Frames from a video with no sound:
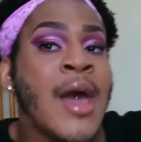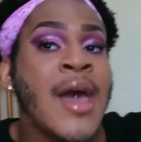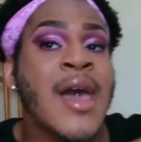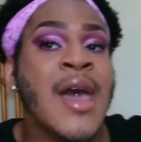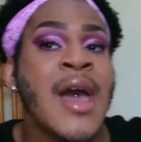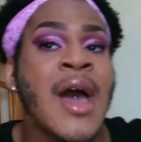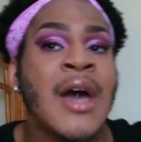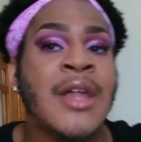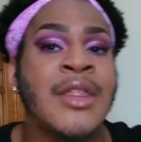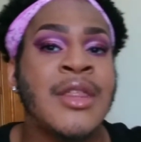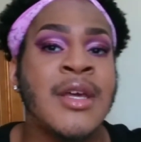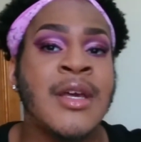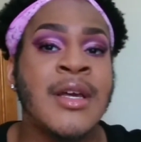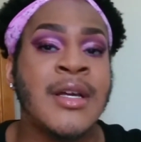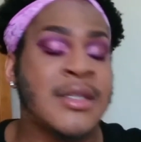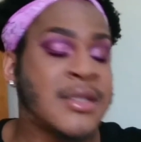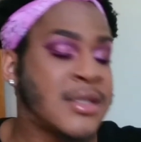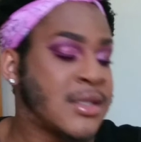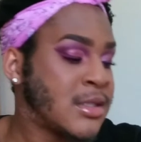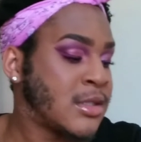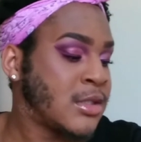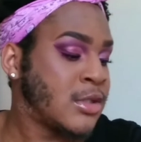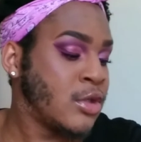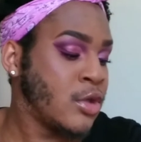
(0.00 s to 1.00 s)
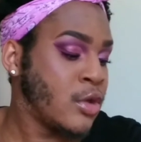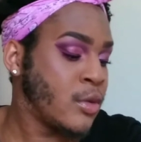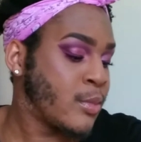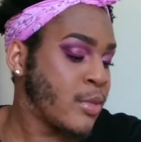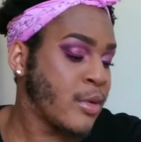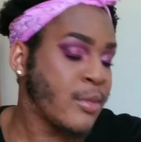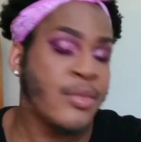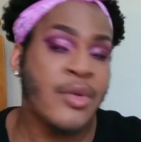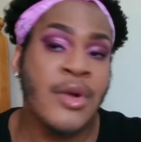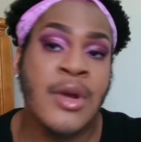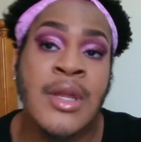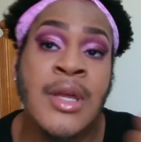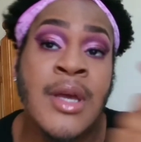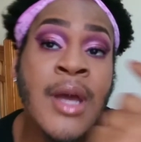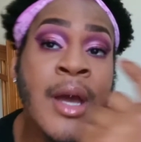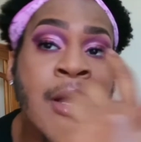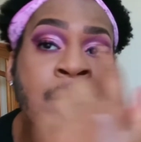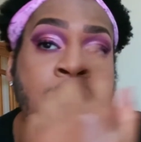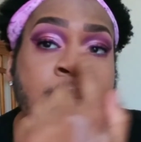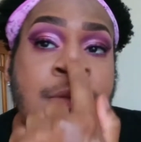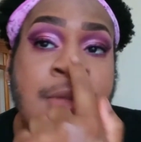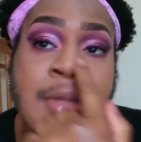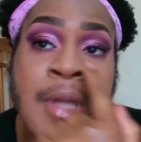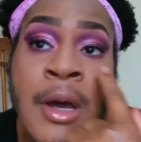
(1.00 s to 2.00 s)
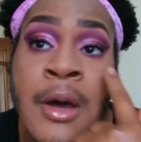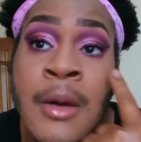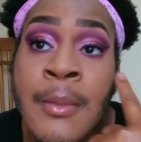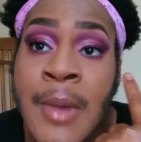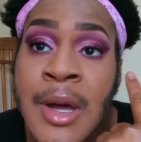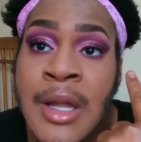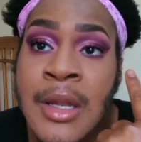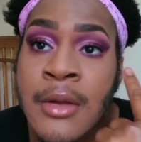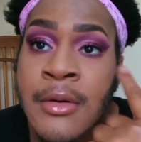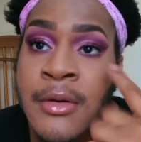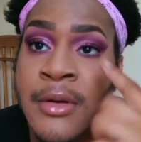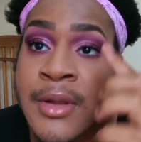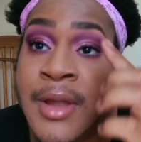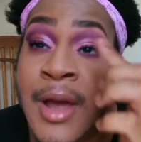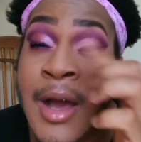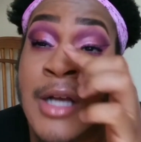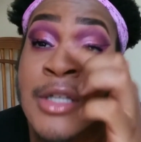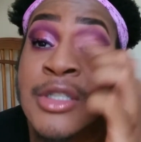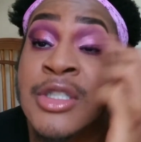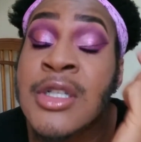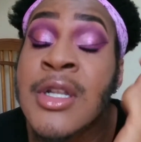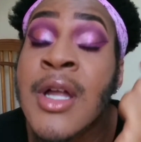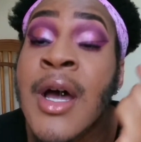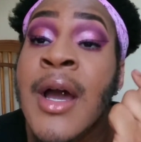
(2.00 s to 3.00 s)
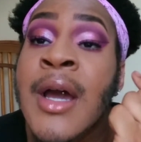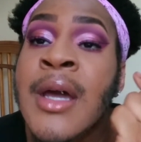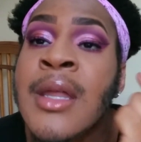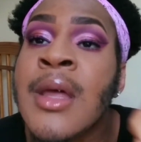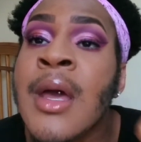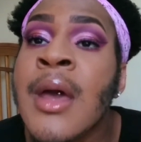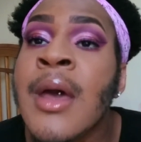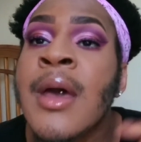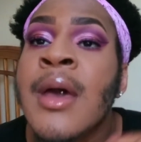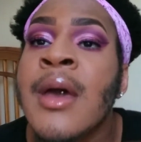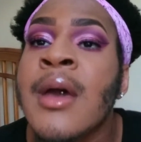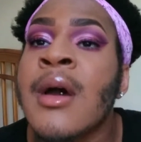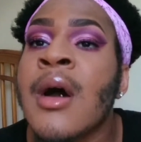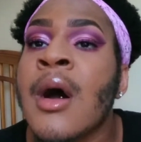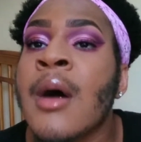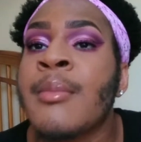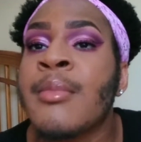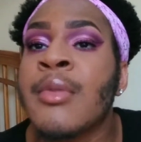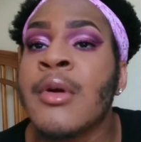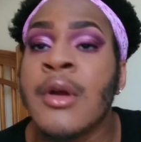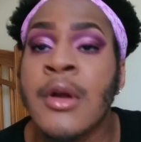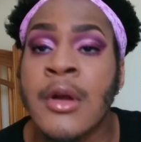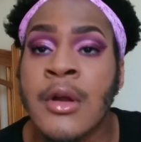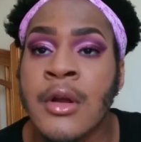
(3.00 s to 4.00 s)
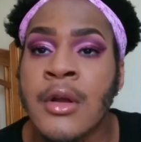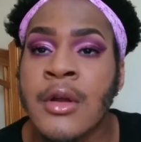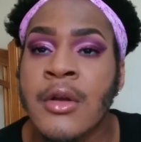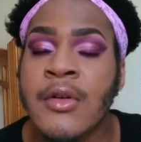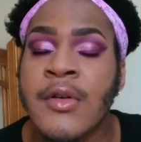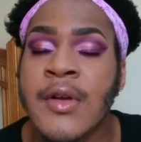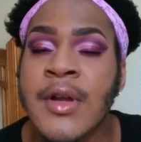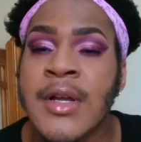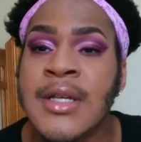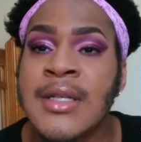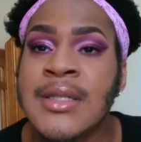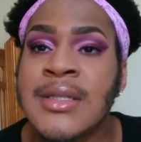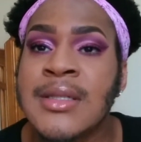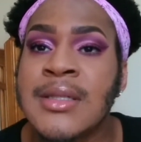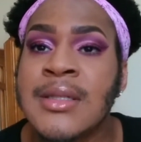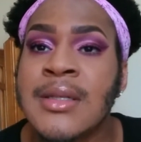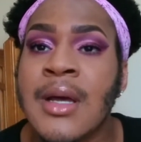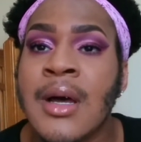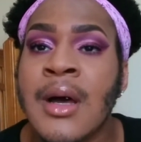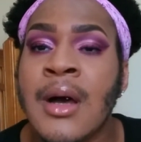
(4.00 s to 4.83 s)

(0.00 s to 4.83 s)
and I think it's super pretty. I use it on my lower lash line and upper crease,